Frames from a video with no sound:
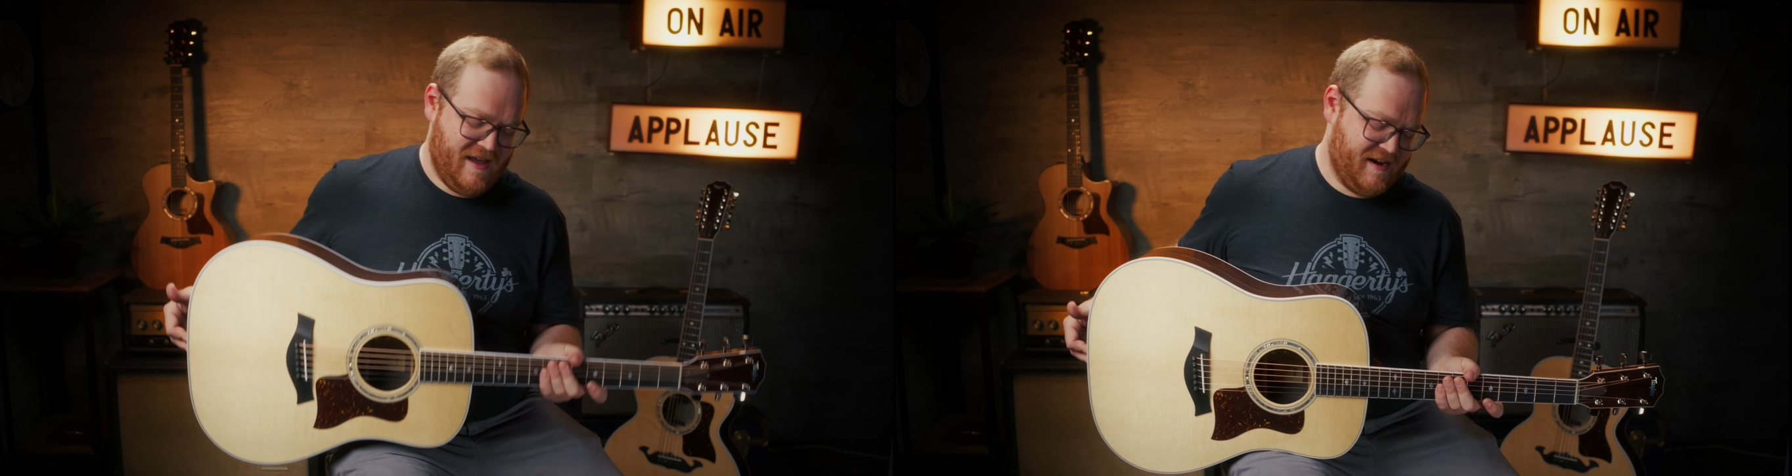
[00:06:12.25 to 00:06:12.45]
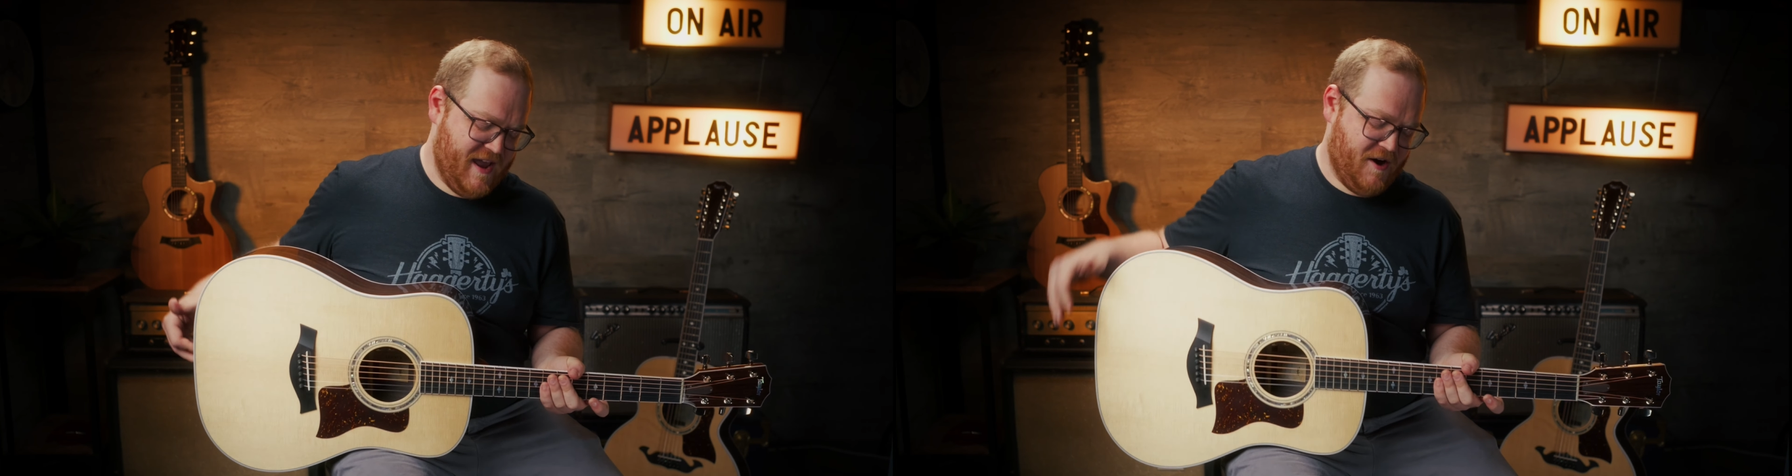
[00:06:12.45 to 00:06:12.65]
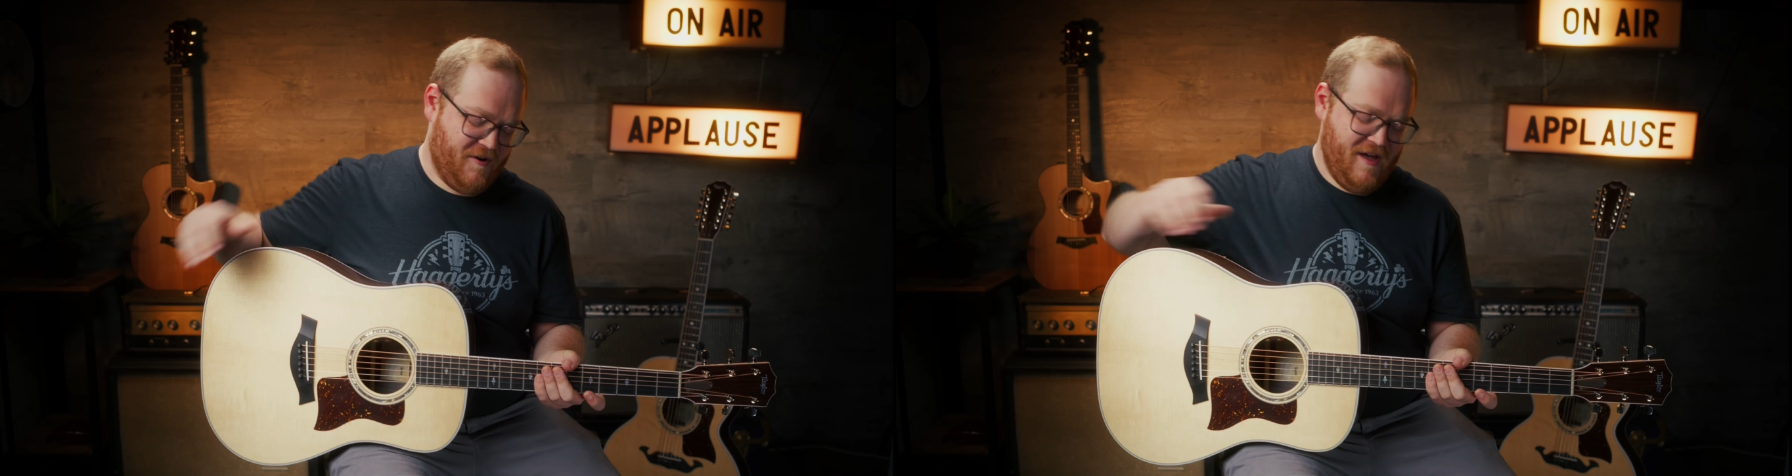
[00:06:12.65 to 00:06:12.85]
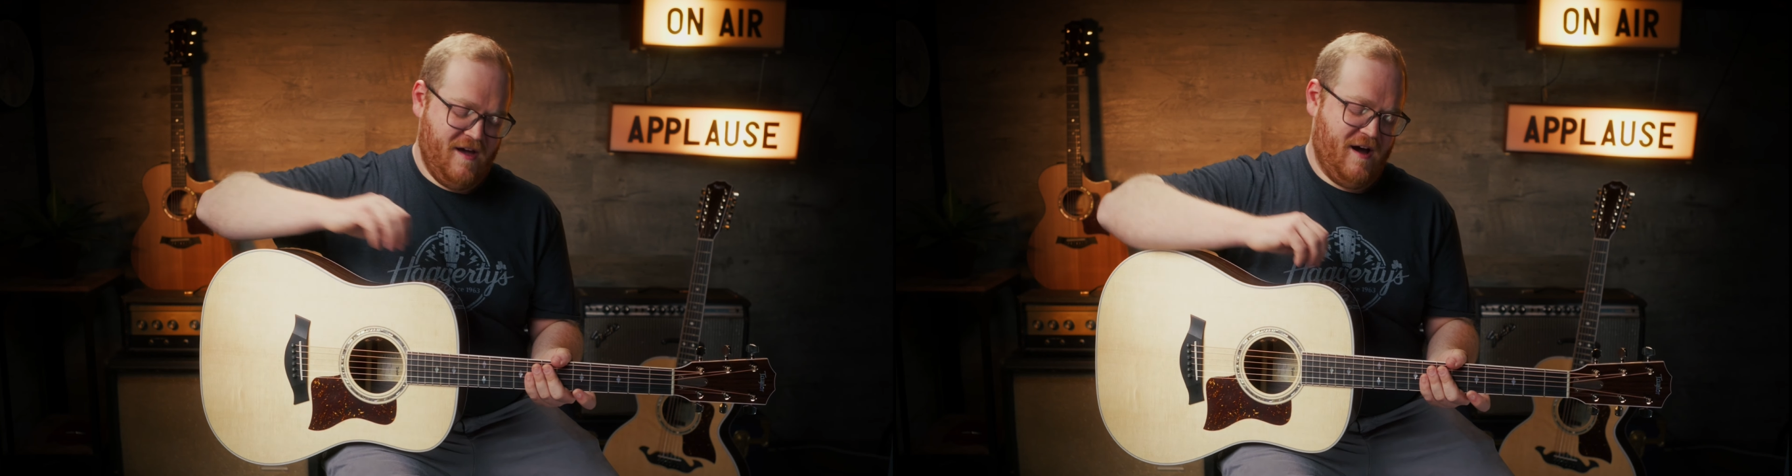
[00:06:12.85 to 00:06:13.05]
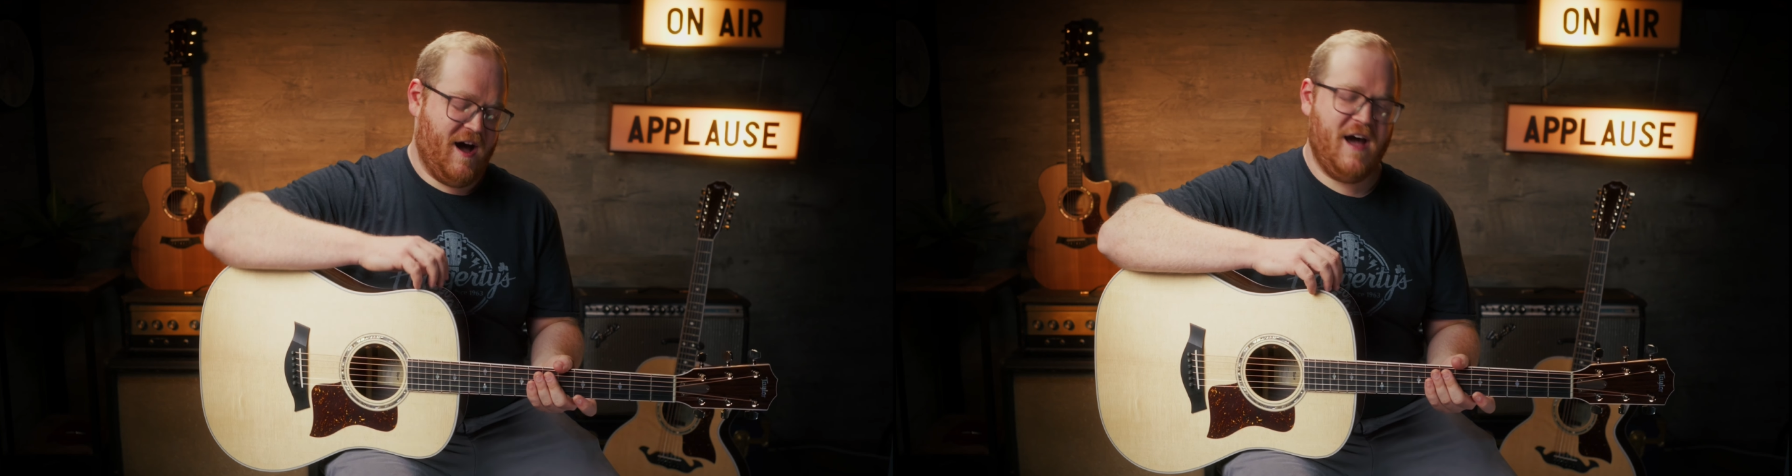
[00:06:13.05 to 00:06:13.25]
Now,
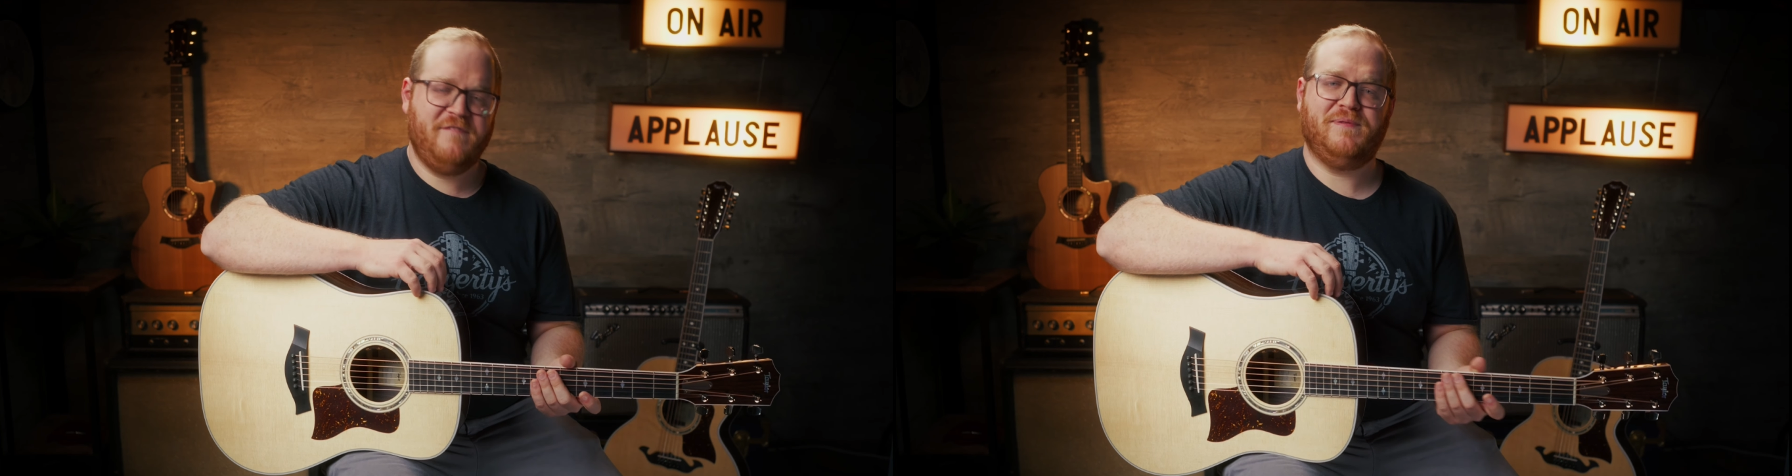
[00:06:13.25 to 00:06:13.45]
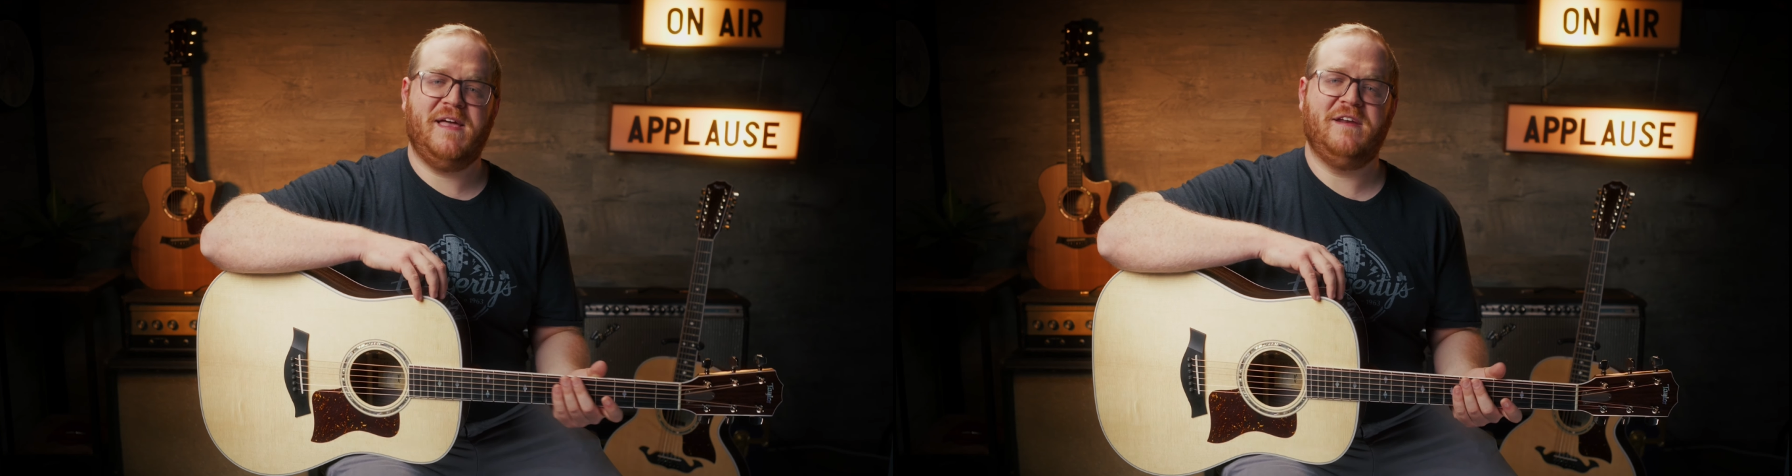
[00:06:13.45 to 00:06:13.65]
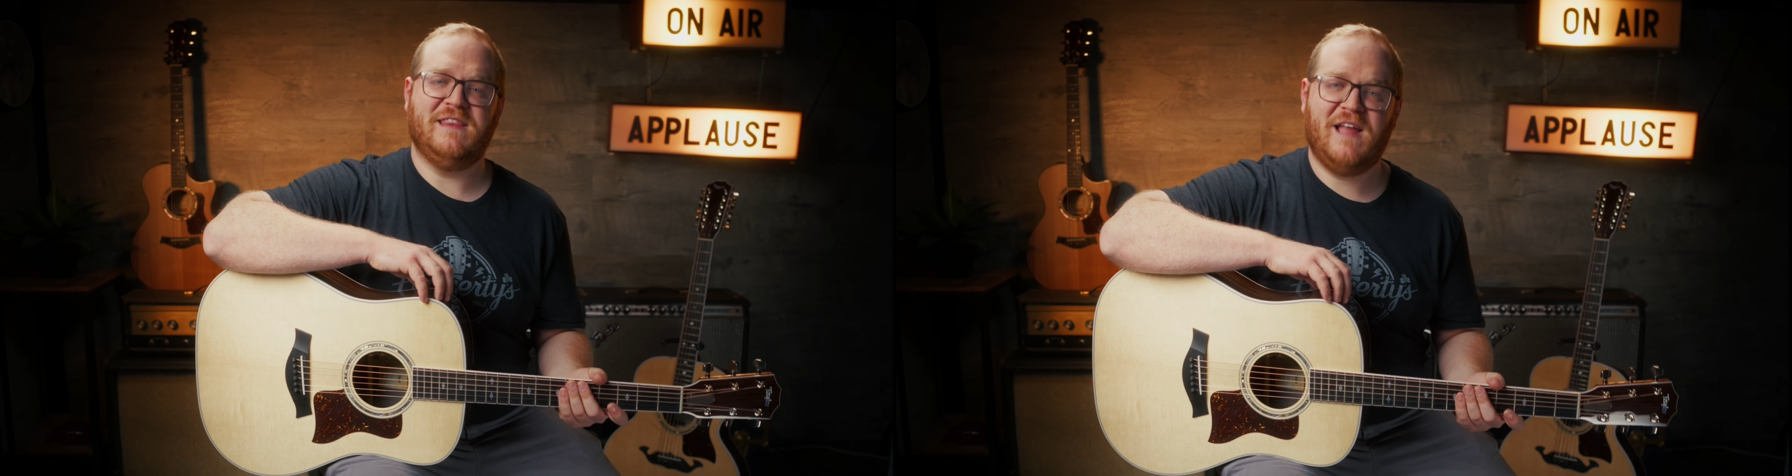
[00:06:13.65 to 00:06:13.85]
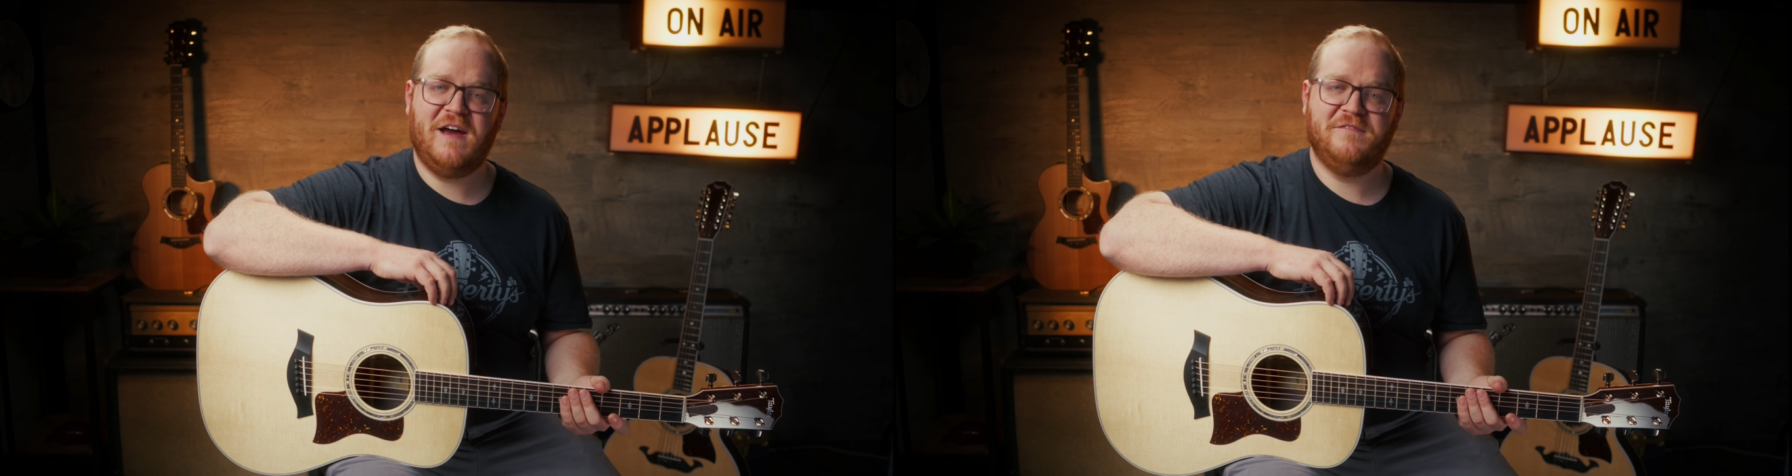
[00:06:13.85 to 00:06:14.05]
I've played a lot